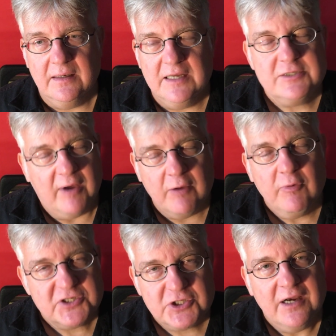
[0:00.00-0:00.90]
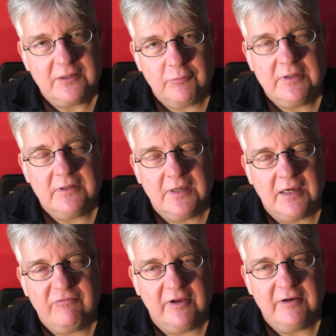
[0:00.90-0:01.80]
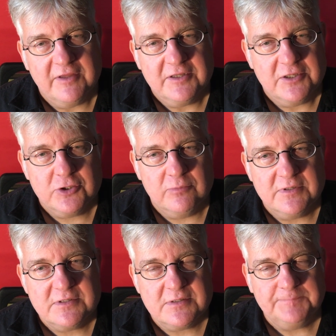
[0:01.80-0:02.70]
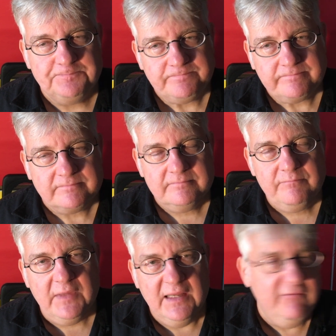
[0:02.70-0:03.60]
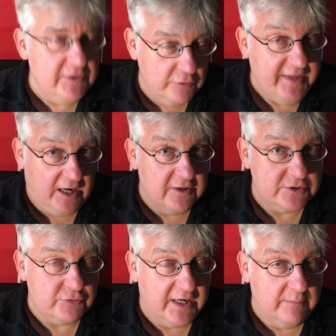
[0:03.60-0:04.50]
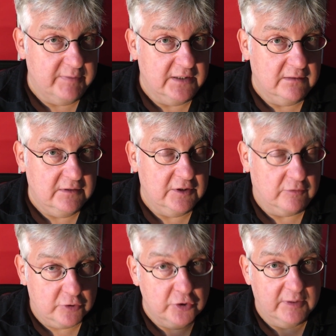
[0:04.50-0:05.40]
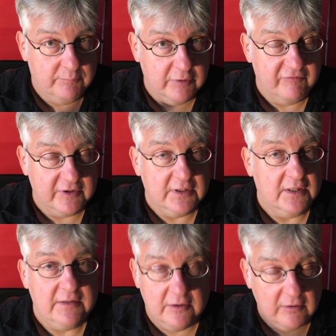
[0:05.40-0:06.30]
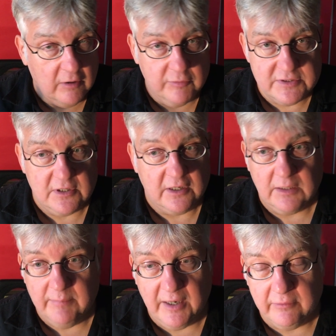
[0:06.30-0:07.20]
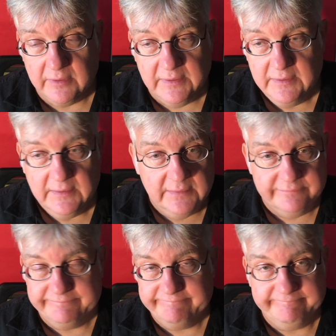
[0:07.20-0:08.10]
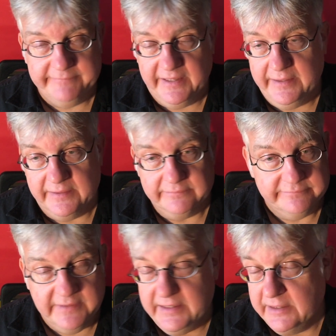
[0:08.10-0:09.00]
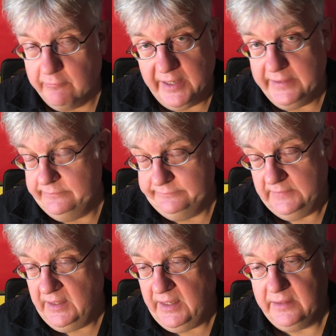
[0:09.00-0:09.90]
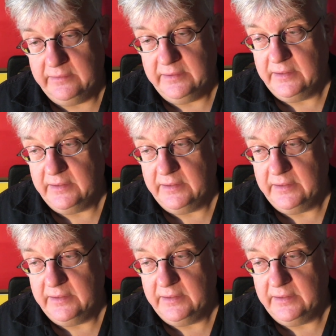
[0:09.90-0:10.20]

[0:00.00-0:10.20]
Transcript: And so I was shocked when I found out that the Germans, even though they also try to be good and perfect, they're always talking about eating right and